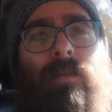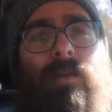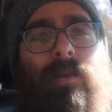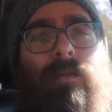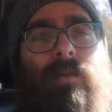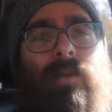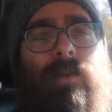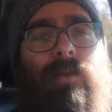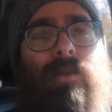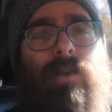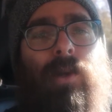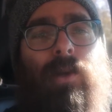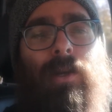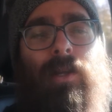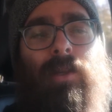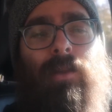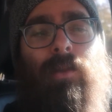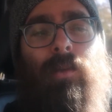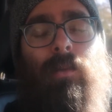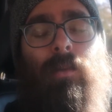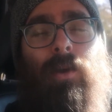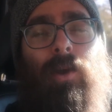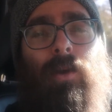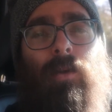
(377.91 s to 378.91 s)
If you turn it
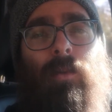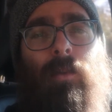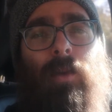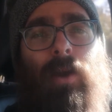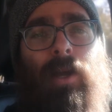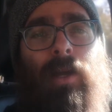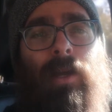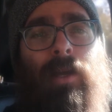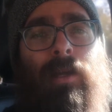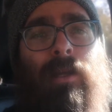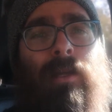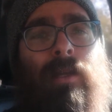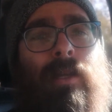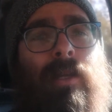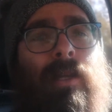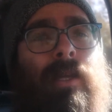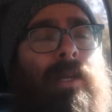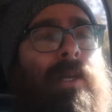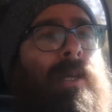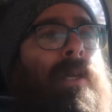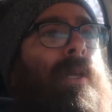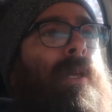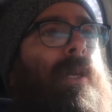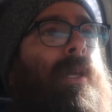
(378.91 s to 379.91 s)
the wrong way,
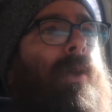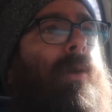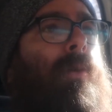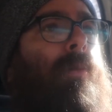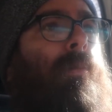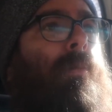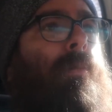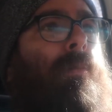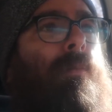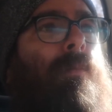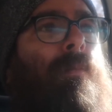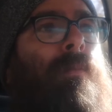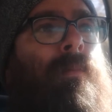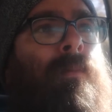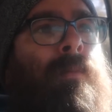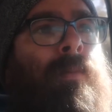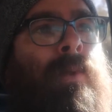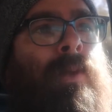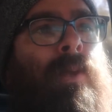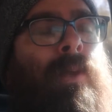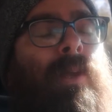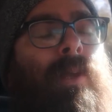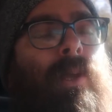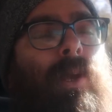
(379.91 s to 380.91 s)

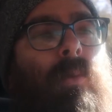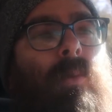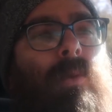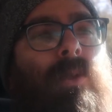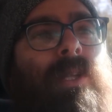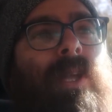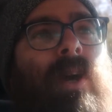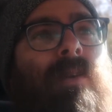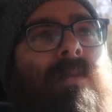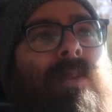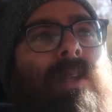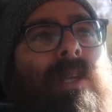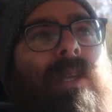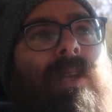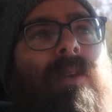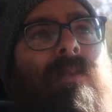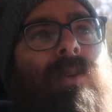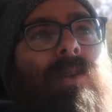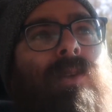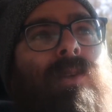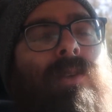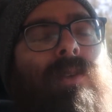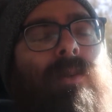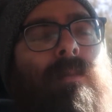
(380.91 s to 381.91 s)
it will definitely give
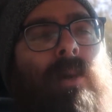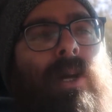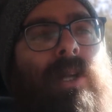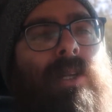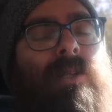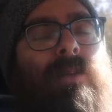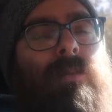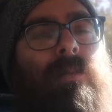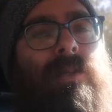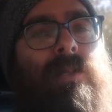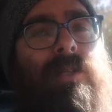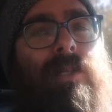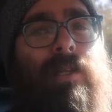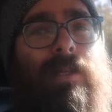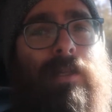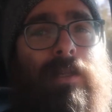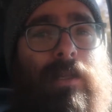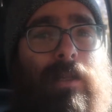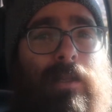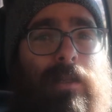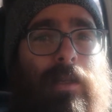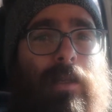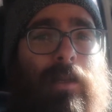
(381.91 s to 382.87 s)
you too much resistance,